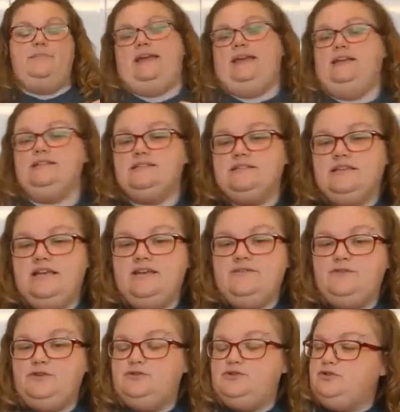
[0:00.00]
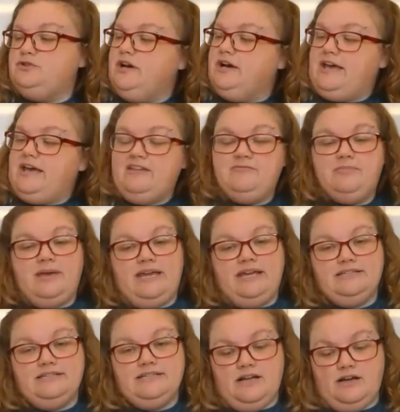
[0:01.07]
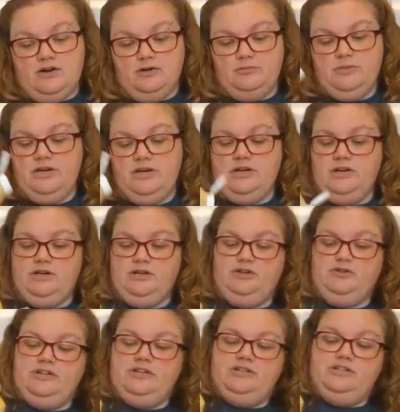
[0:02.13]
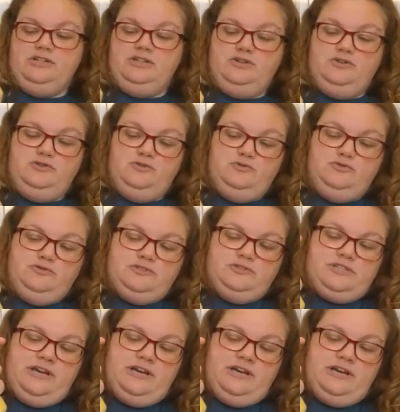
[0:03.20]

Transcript: paint. If you do not have paint at home, you can use